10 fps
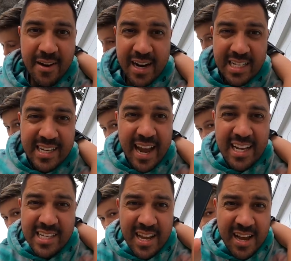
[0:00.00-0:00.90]
here it is,
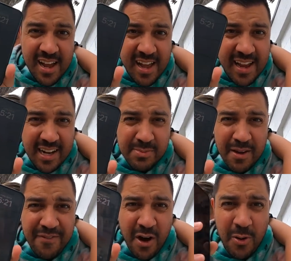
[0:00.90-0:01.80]
guys. Here's
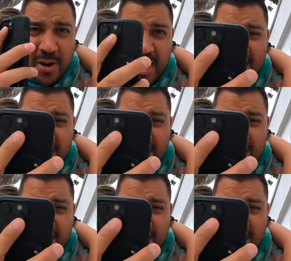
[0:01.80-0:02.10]
my phone.